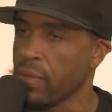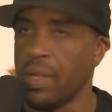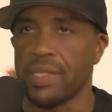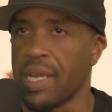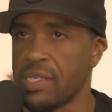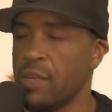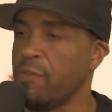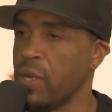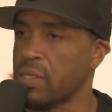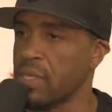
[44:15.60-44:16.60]
Like, that's
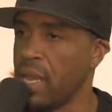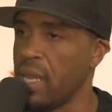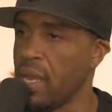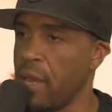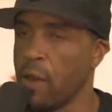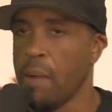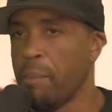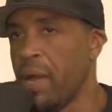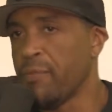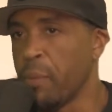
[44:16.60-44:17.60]
unfair to the headliner.
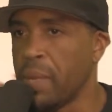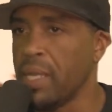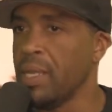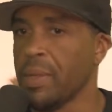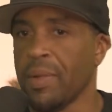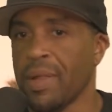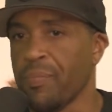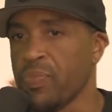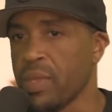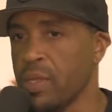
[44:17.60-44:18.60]
But for me,
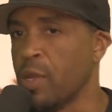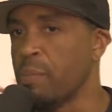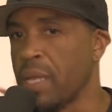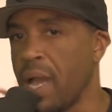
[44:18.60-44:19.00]
you know, to be